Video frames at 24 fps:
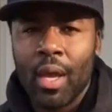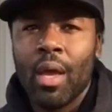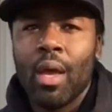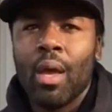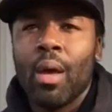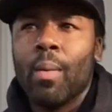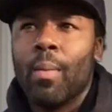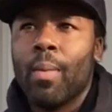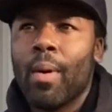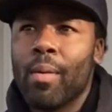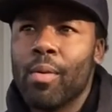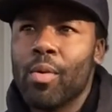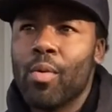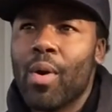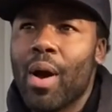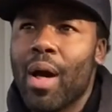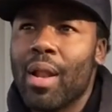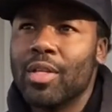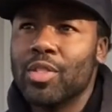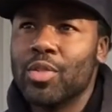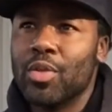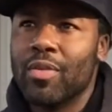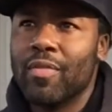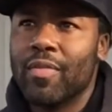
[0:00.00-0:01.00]

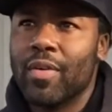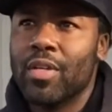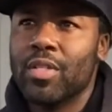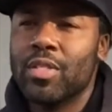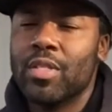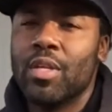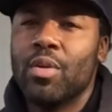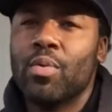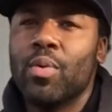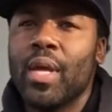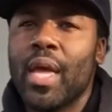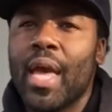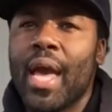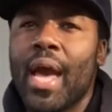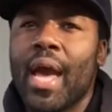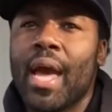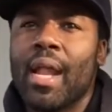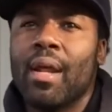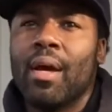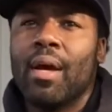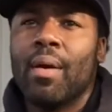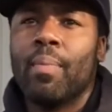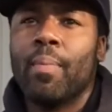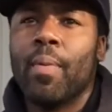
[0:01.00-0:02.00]
Baldwin-Wallace University, we had
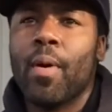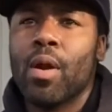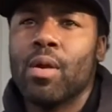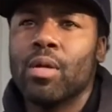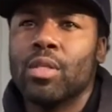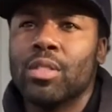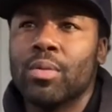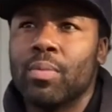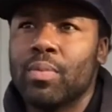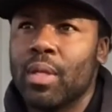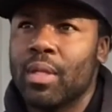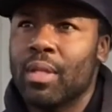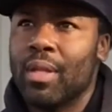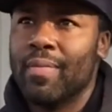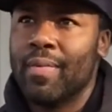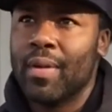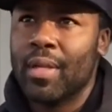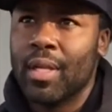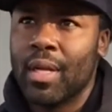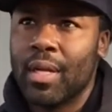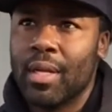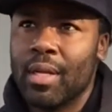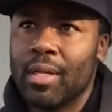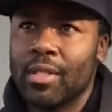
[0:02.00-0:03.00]
a partnership with the
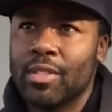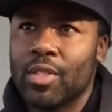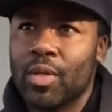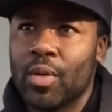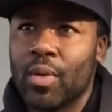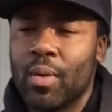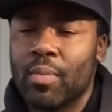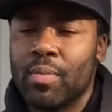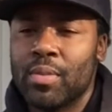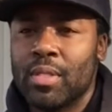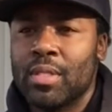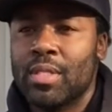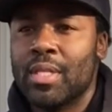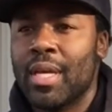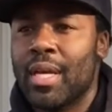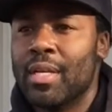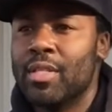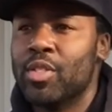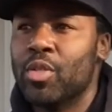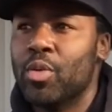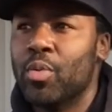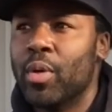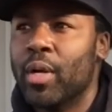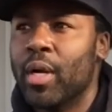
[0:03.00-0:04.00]
Cleveland Clinic, so it was a
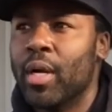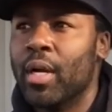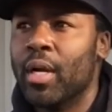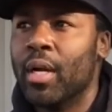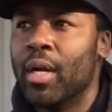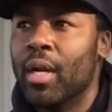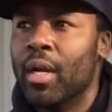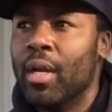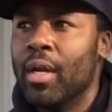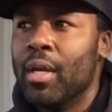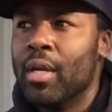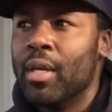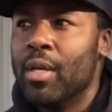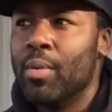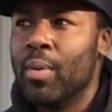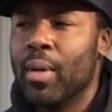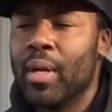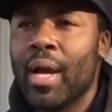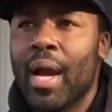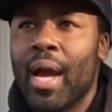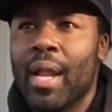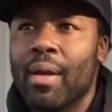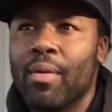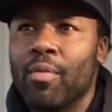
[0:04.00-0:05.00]
test to where you
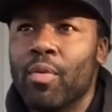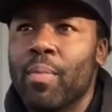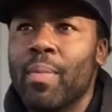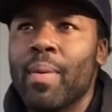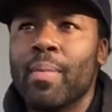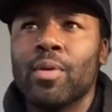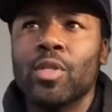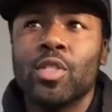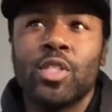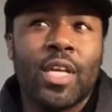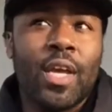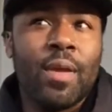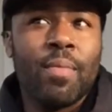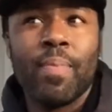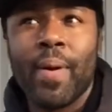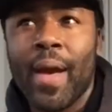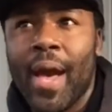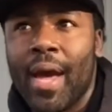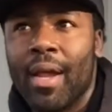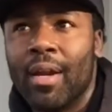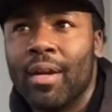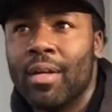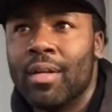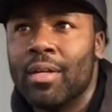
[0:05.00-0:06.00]
would kind of remember shape
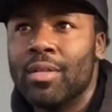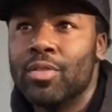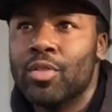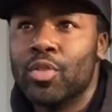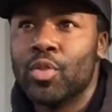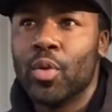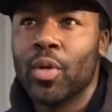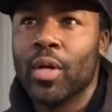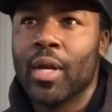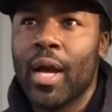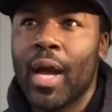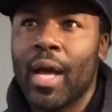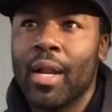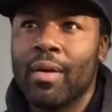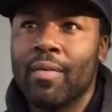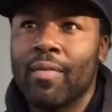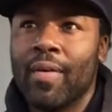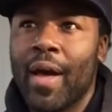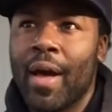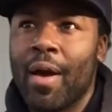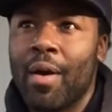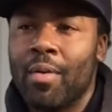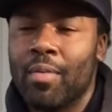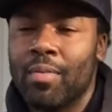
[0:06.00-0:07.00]
patterns or kind of
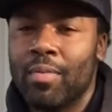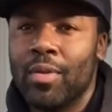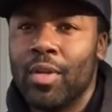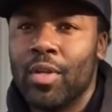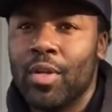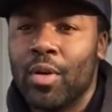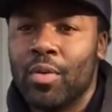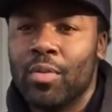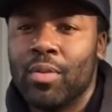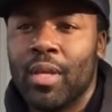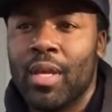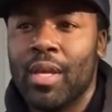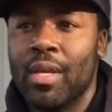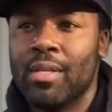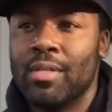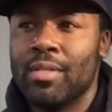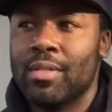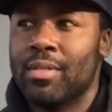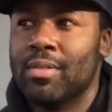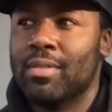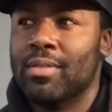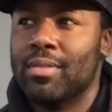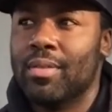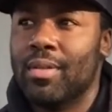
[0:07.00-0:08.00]
how
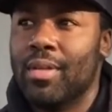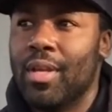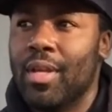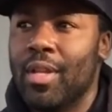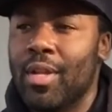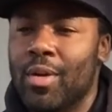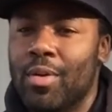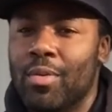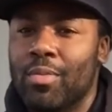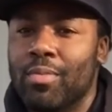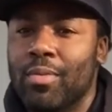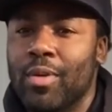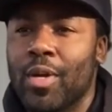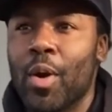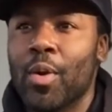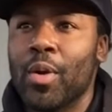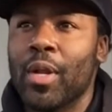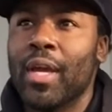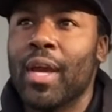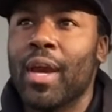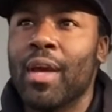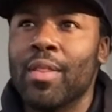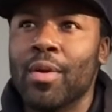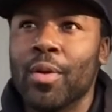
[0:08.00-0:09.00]
things go
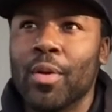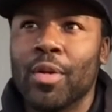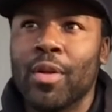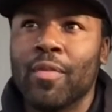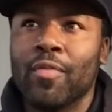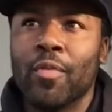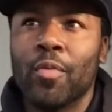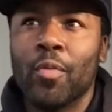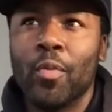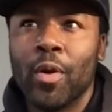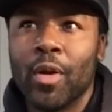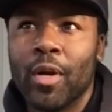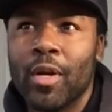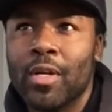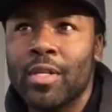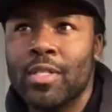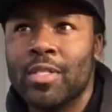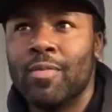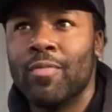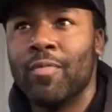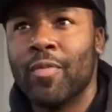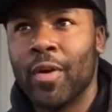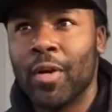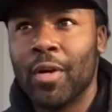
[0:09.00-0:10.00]
together, or different
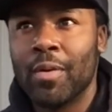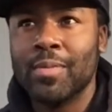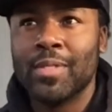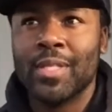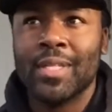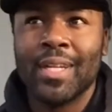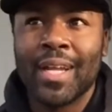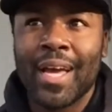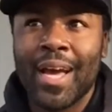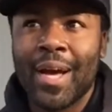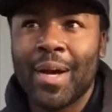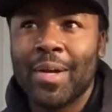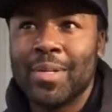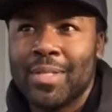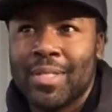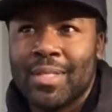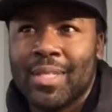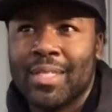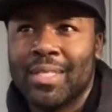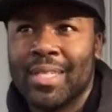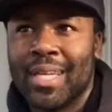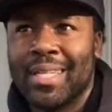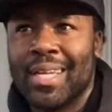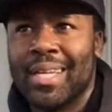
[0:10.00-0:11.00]
words and verbs and nouns and
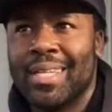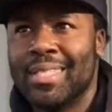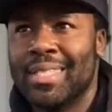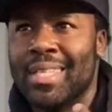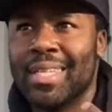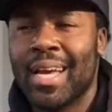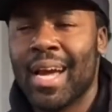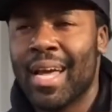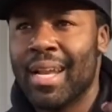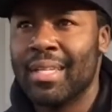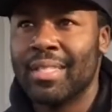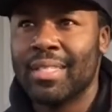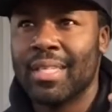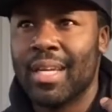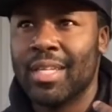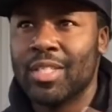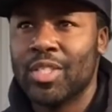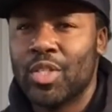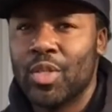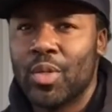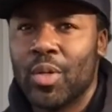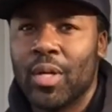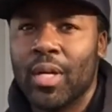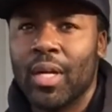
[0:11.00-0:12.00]
things like that, just to kind of
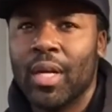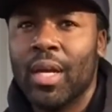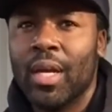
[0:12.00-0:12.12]
test your